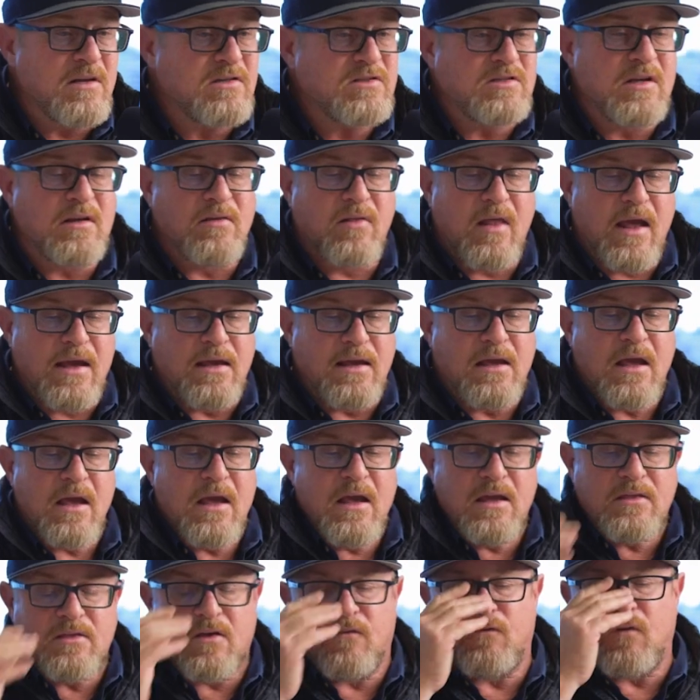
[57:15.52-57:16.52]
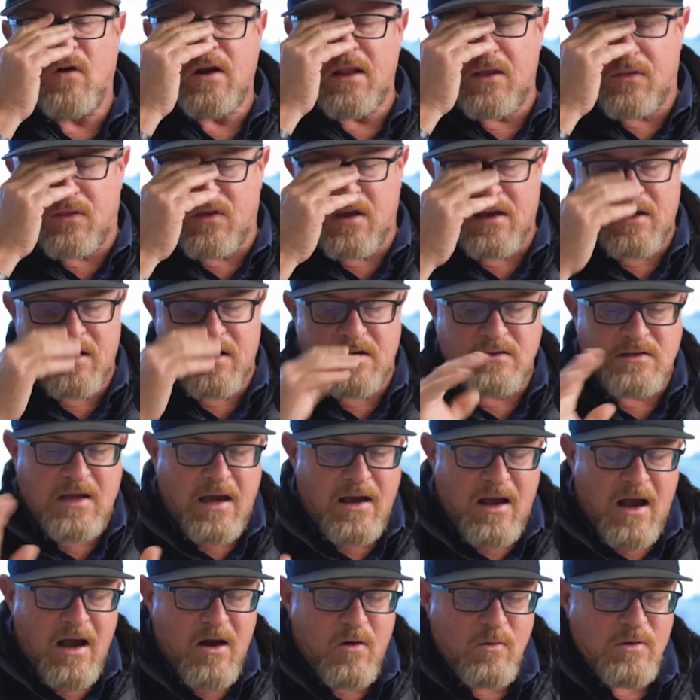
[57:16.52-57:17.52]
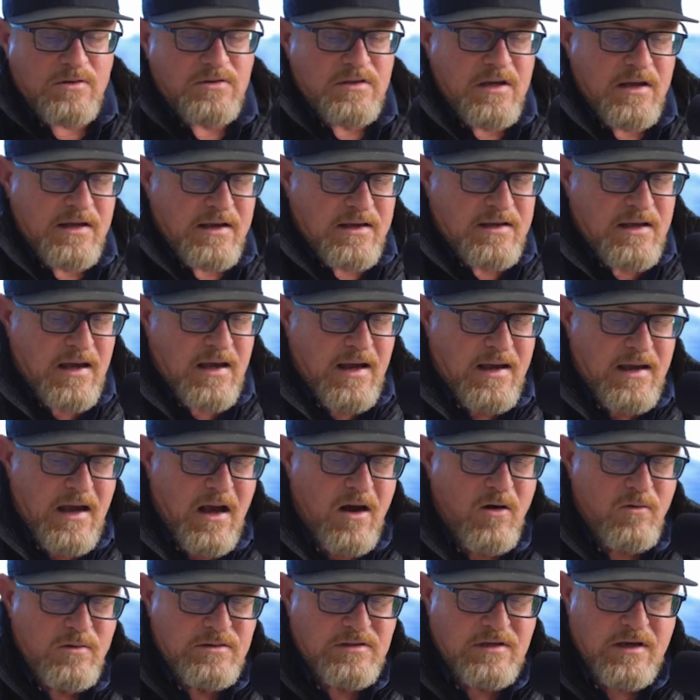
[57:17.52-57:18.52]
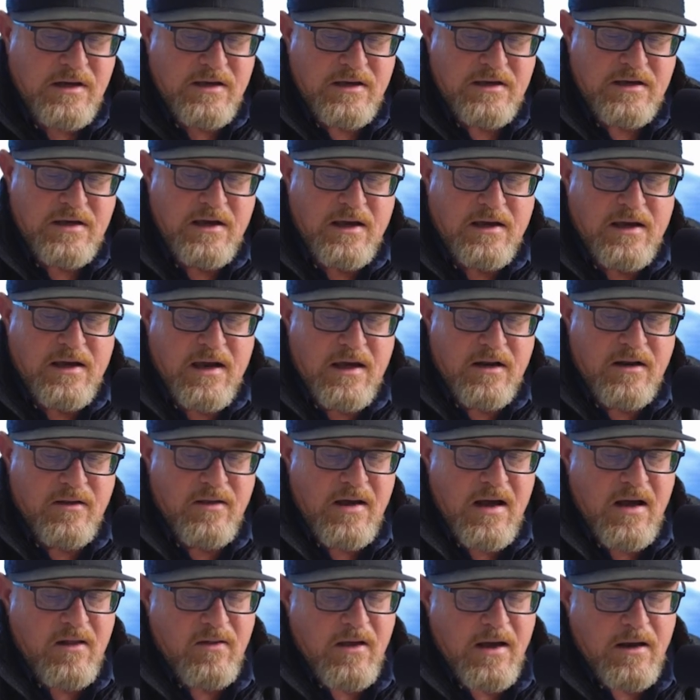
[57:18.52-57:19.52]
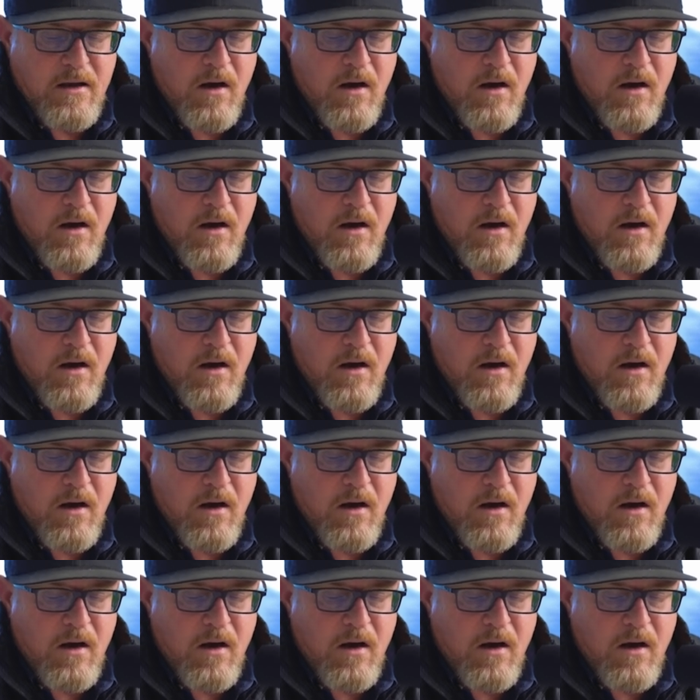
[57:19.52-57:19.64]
listen, the funny thing is I always get a kick out of that.